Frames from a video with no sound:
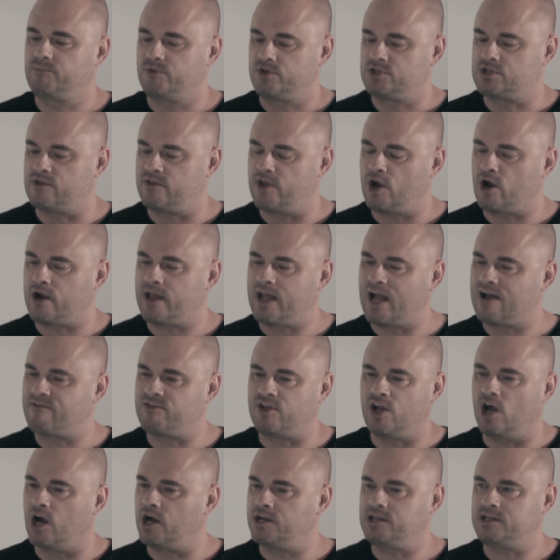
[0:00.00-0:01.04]
do they already have
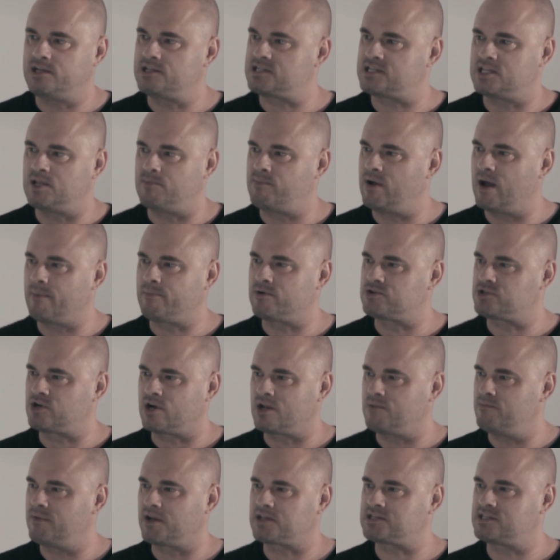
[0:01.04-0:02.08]
the onions and the peppers already
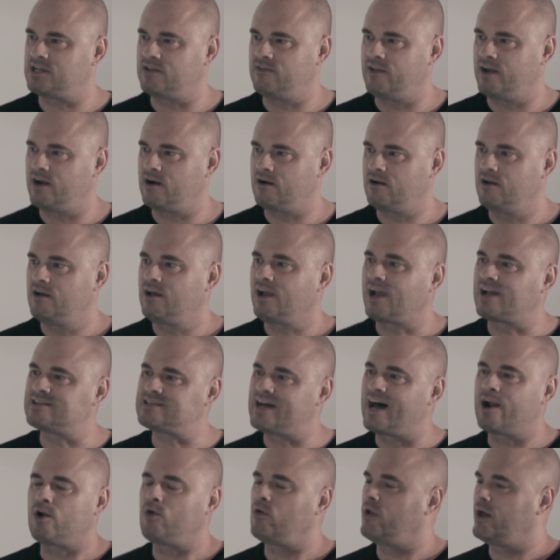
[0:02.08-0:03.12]
mixed in there? Because I
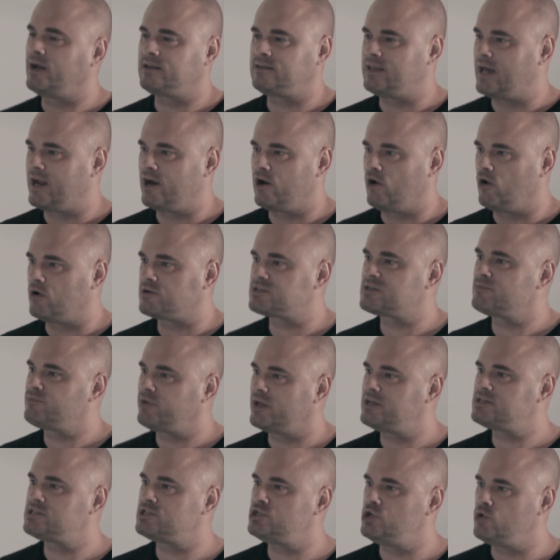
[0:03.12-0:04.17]
don't like that at all. Some
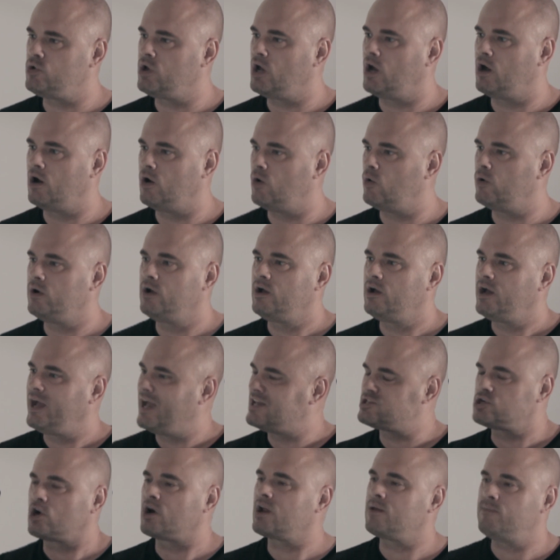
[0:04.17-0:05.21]
places you go, it's
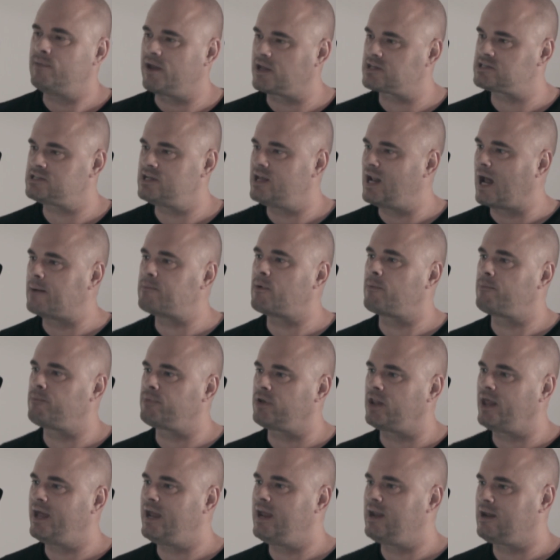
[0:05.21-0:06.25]
already mixed in. I'm a
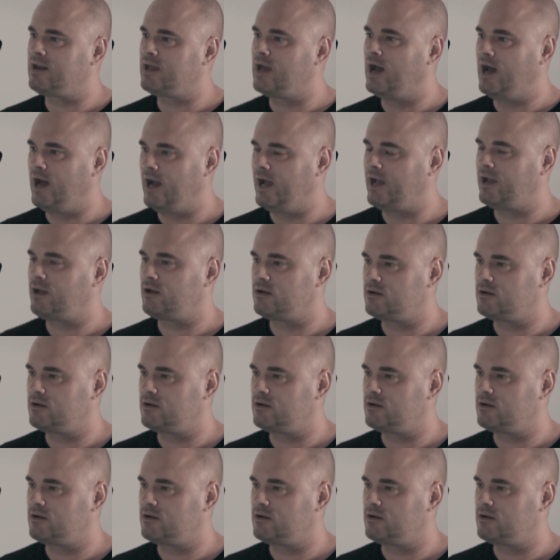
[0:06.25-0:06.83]
plain guy.